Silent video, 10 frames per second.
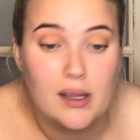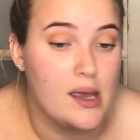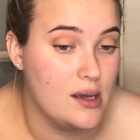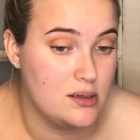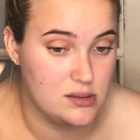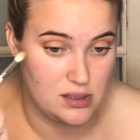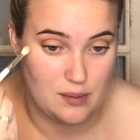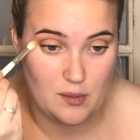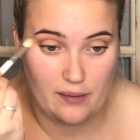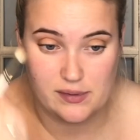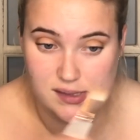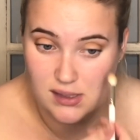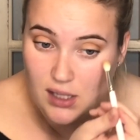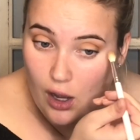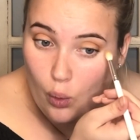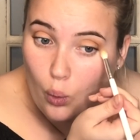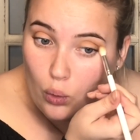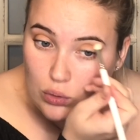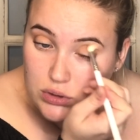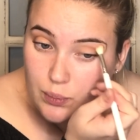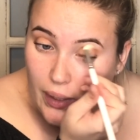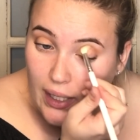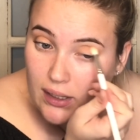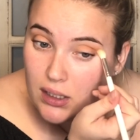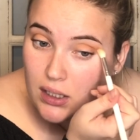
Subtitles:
and I'm obviously not old, but